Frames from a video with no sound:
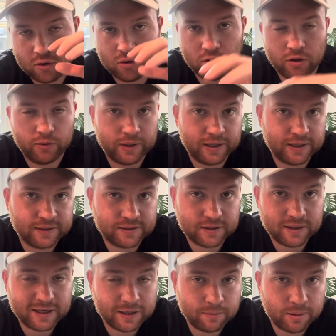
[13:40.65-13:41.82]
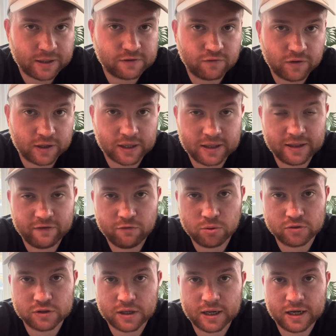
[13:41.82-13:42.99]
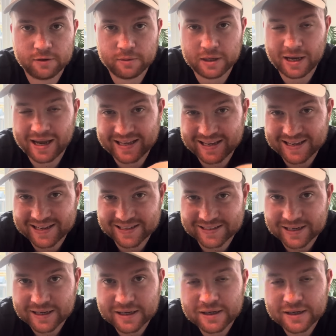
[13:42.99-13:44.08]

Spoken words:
although he is the best thing in Liverpool's academy, and he is